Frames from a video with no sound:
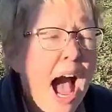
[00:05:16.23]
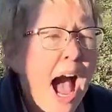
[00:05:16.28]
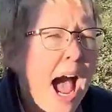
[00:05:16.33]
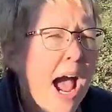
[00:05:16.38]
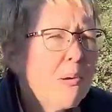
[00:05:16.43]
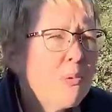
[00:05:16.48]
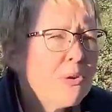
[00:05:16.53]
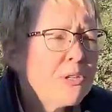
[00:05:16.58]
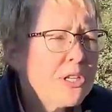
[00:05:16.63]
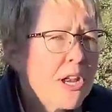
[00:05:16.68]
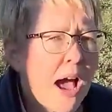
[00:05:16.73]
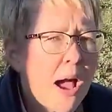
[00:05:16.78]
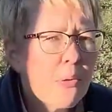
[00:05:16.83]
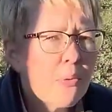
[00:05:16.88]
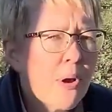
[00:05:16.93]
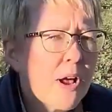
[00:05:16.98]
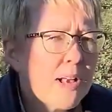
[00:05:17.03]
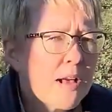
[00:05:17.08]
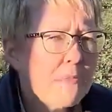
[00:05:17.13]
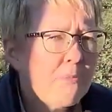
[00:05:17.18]
I would not
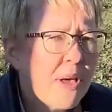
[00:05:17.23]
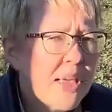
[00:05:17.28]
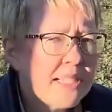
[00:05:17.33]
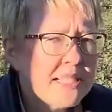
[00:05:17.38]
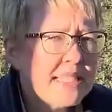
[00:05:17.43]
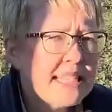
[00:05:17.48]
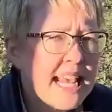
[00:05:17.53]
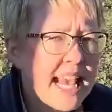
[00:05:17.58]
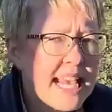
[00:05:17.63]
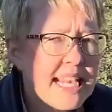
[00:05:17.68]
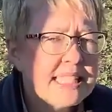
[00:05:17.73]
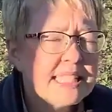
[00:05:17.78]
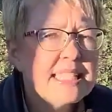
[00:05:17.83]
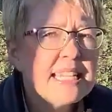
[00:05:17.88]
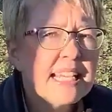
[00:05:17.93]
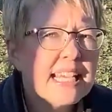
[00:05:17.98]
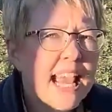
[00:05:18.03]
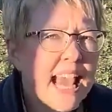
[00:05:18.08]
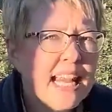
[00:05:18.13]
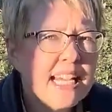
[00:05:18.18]
recommend
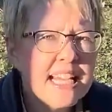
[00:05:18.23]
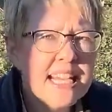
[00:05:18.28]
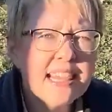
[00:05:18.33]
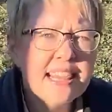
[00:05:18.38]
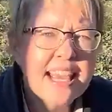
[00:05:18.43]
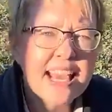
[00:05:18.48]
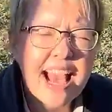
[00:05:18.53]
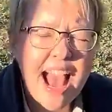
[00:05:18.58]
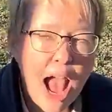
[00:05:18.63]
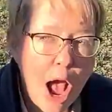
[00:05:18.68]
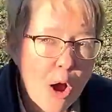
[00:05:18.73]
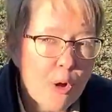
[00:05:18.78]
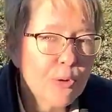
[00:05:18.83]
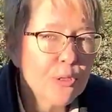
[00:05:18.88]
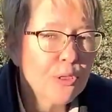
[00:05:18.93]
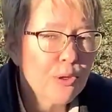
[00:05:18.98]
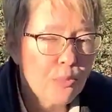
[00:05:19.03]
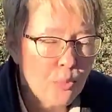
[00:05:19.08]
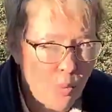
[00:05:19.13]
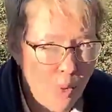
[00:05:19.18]
tasting anything out
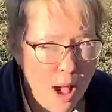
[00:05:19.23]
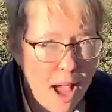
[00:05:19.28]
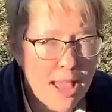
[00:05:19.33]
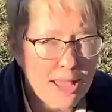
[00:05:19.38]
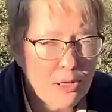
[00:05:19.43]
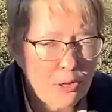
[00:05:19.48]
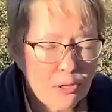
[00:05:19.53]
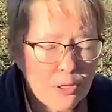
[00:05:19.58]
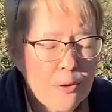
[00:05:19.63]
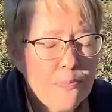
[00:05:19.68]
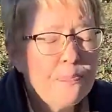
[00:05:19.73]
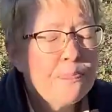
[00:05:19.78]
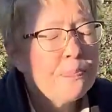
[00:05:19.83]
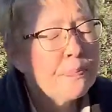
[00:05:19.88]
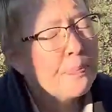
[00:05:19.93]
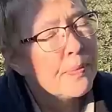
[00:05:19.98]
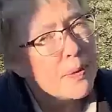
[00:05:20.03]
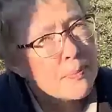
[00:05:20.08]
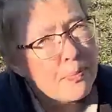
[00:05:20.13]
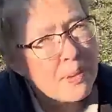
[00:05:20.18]
in the wild
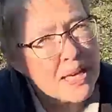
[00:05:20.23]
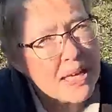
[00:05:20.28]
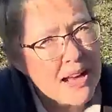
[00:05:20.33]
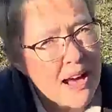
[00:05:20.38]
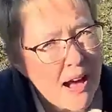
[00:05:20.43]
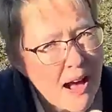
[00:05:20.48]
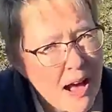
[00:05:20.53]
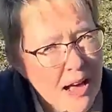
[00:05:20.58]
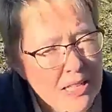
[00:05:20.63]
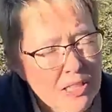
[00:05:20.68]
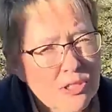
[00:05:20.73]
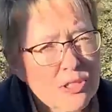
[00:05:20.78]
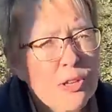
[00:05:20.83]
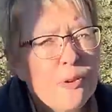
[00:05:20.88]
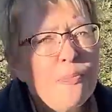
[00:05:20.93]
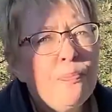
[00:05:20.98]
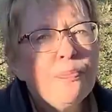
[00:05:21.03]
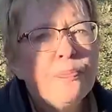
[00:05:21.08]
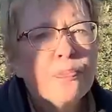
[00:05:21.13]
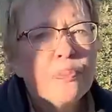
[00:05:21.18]
because
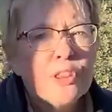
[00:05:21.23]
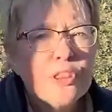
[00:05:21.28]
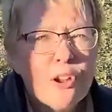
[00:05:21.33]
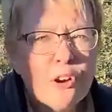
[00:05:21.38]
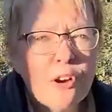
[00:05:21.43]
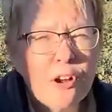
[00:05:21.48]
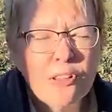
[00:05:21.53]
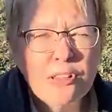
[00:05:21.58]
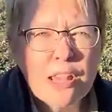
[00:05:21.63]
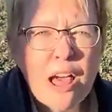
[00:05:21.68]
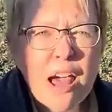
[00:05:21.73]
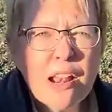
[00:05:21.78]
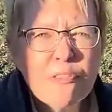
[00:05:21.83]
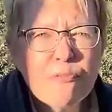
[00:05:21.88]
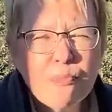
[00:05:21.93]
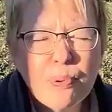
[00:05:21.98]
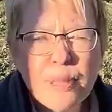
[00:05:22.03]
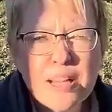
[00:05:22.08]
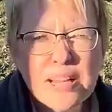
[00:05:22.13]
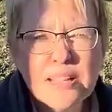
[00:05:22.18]
there are a lot
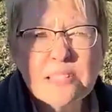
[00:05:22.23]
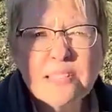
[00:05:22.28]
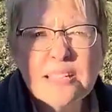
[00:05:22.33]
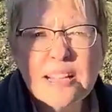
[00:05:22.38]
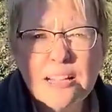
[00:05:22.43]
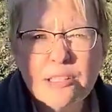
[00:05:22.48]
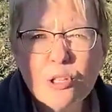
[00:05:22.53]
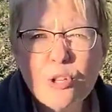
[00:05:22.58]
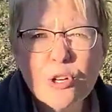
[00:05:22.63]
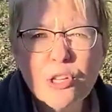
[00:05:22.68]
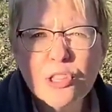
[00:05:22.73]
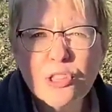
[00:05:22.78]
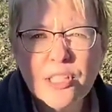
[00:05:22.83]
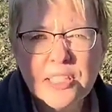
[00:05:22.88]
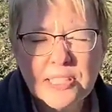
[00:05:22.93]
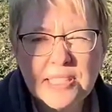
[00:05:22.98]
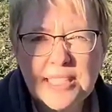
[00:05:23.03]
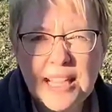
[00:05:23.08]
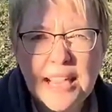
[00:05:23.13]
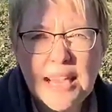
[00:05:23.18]
of plants that look the
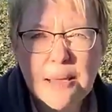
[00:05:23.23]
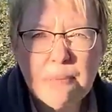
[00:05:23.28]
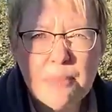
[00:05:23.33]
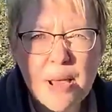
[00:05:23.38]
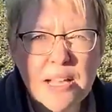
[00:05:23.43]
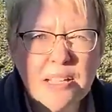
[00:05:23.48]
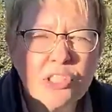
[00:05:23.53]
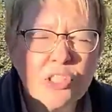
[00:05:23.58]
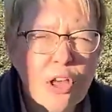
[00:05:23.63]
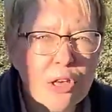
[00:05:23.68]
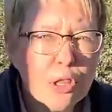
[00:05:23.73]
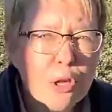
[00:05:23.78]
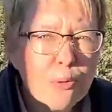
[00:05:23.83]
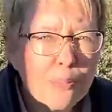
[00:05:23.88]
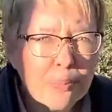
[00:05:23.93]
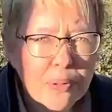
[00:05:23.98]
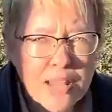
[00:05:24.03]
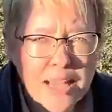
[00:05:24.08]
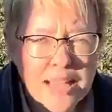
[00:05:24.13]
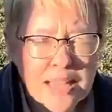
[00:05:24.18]
same as other
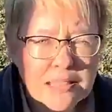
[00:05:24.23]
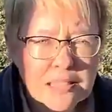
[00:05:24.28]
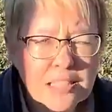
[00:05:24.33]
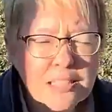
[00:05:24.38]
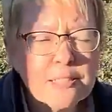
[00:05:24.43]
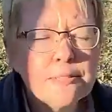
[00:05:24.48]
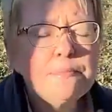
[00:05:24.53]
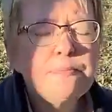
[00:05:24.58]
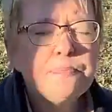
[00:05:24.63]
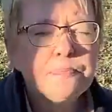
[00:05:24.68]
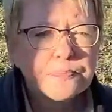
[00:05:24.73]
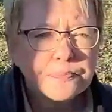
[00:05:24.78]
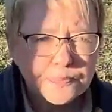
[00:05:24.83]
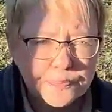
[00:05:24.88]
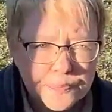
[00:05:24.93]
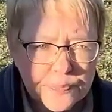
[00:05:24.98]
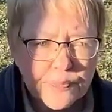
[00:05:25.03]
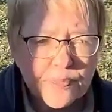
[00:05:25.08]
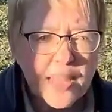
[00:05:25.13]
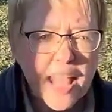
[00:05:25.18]
plants,
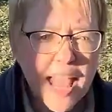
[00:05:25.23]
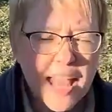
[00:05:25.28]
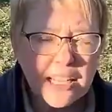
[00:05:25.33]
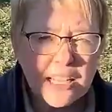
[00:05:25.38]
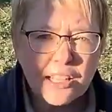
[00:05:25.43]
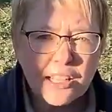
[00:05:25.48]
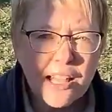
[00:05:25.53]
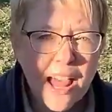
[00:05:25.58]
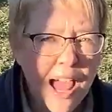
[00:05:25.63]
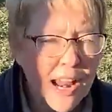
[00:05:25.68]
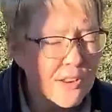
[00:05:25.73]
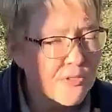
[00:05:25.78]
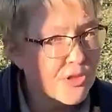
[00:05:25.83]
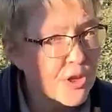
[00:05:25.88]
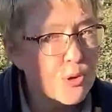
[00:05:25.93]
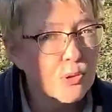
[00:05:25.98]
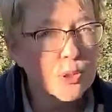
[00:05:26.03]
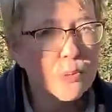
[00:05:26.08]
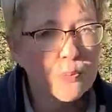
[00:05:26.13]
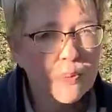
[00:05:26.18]
and a lot of
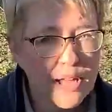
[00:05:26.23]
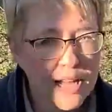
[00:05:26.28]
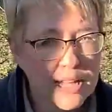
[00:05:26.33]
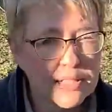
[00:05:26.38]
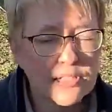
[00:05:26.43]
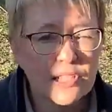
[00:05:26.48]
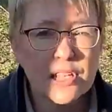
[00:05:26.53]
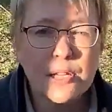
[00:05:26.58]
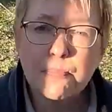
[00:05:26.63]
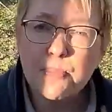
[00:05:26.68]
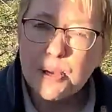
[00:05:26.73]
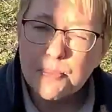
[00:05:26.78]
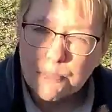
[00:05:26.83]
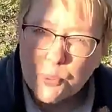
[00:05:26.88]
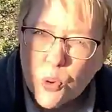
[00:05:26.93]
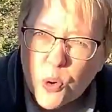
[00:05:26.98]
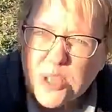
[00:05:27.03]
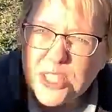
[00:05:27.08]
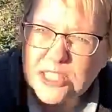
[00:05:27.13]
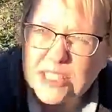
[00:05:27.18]
those plants can be
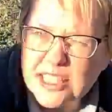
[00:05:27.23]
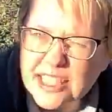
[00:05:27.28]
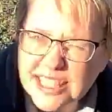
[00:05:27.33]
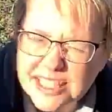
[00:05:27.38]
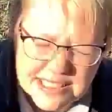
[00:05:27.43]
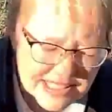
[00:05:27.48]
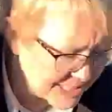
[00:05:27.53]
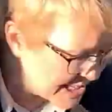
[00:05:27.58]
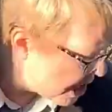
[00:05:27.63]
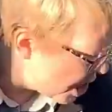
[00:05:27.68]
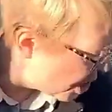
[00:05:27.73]
poisonous.